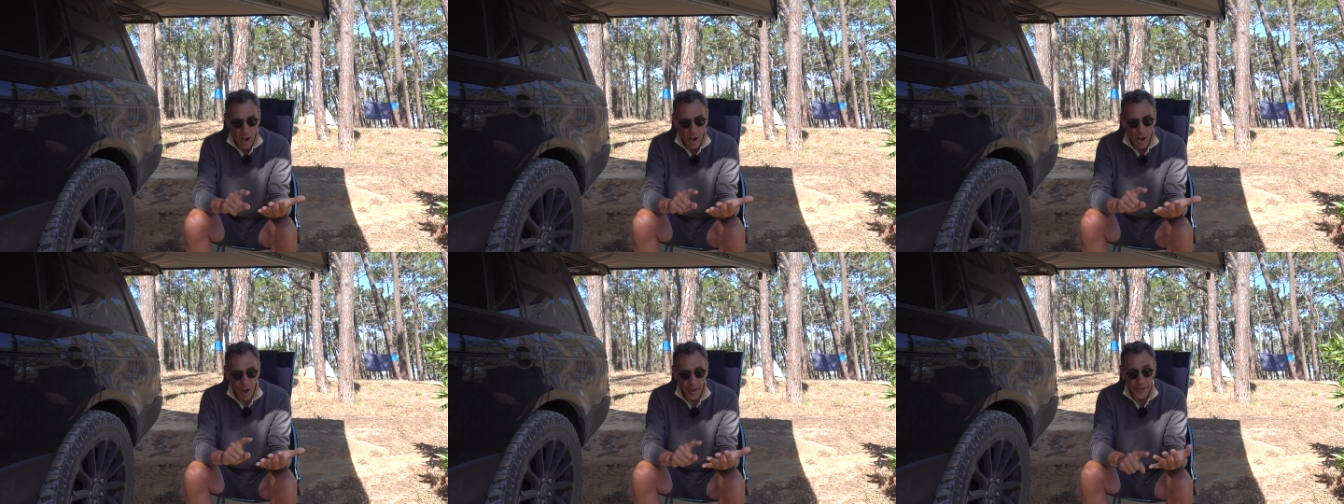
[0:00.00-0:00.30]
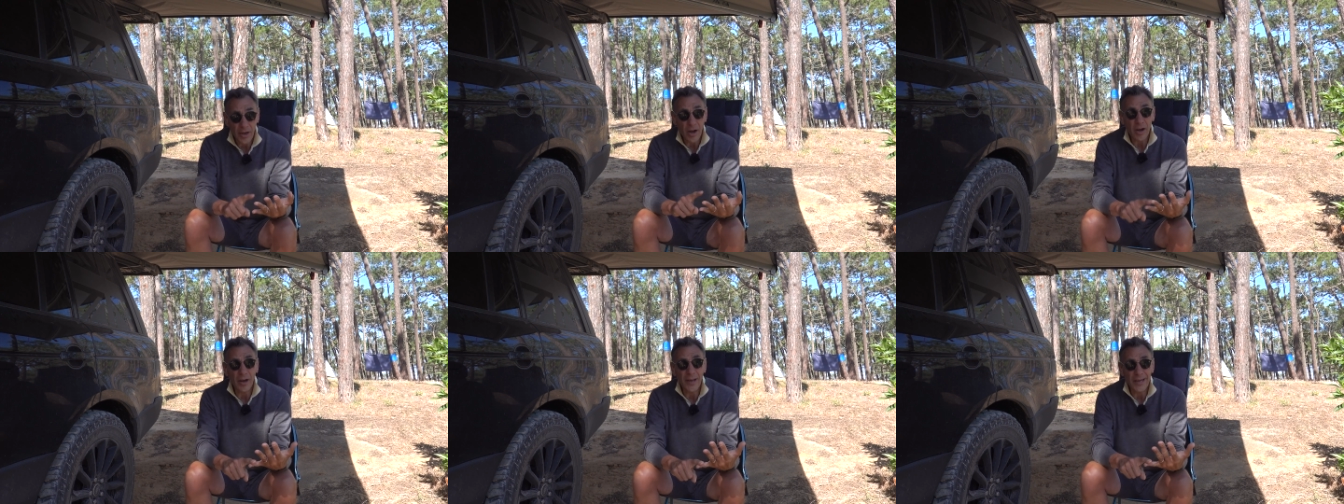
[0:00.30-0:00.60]

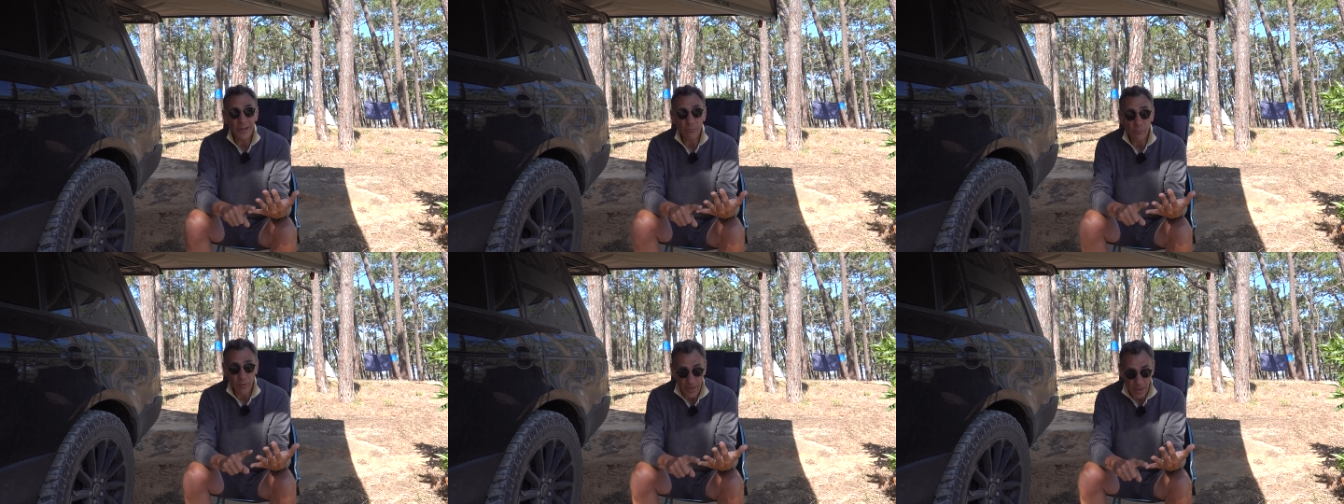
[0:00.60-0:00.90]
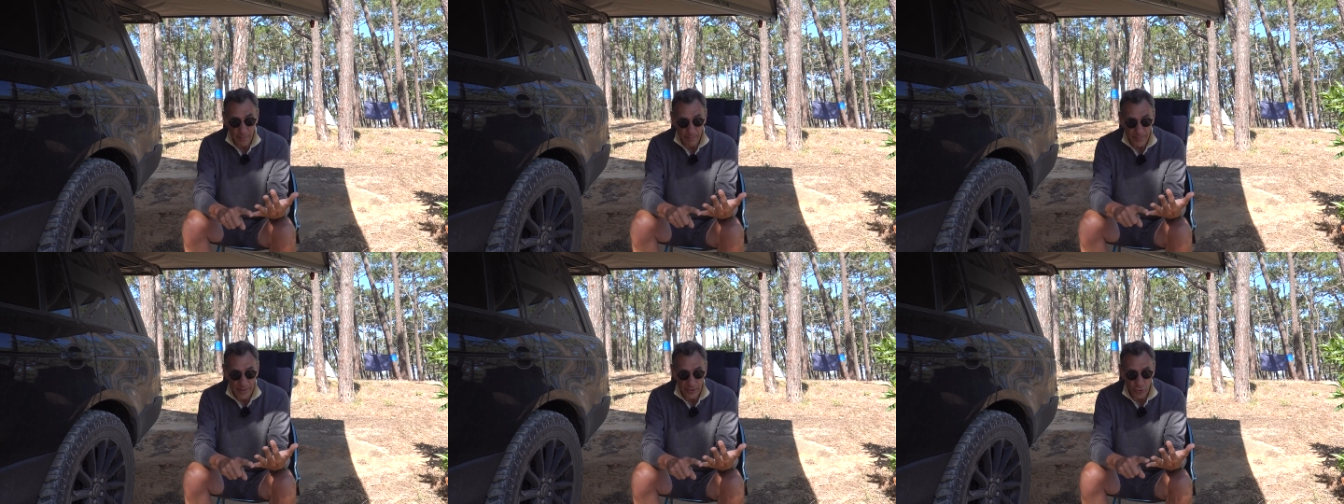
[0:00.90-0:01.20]
I'd highly
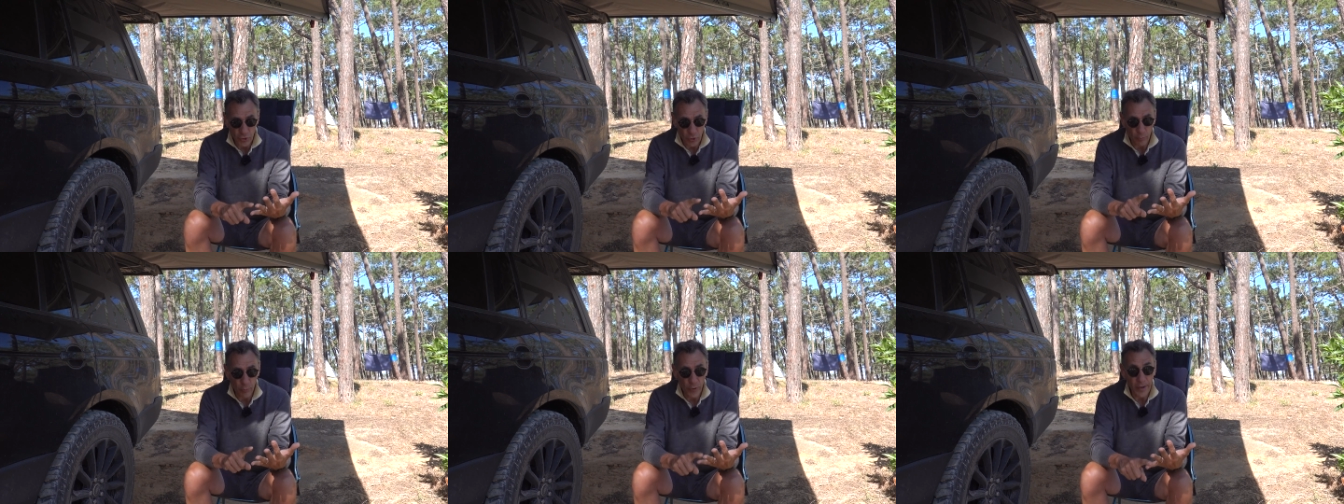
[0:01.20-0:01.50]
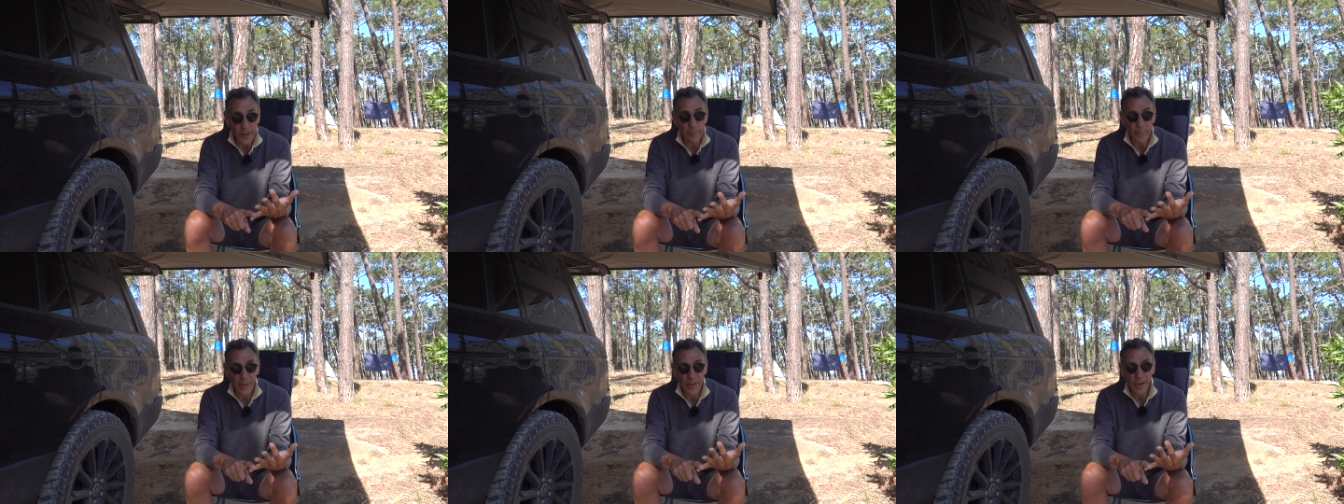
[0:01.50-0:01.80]
recommend you
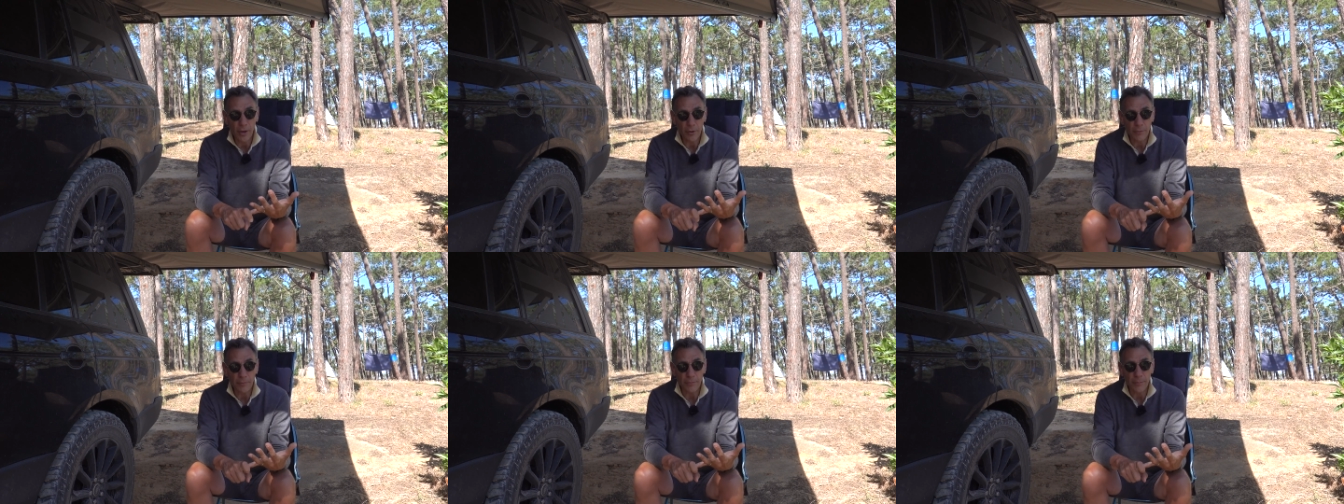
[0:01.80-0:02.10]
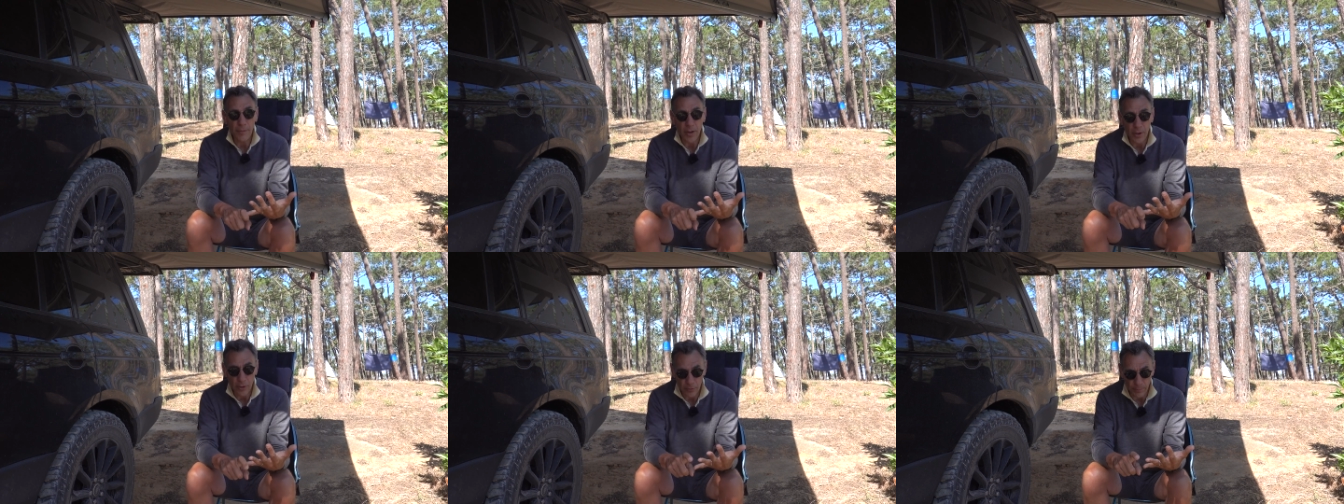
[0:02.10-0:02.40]
bring a pillow
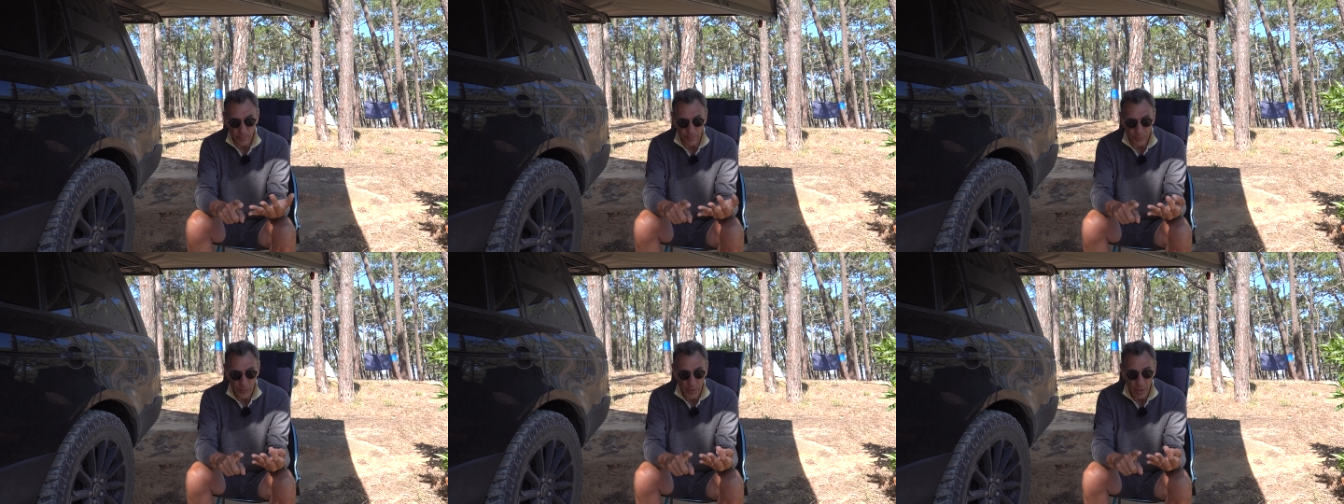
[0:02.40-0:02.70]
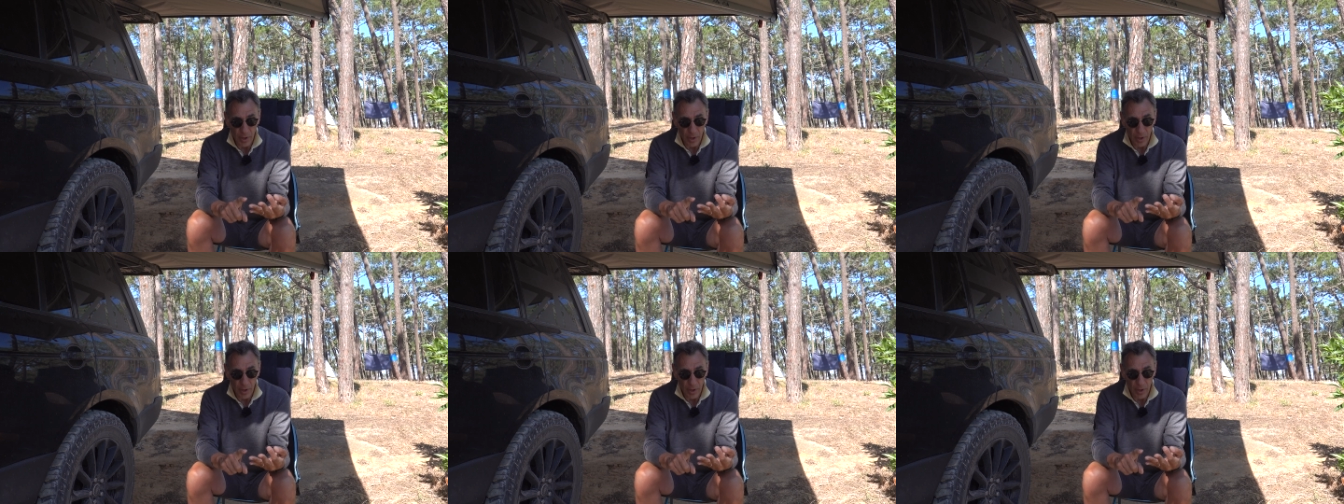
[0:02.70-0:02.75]
from home.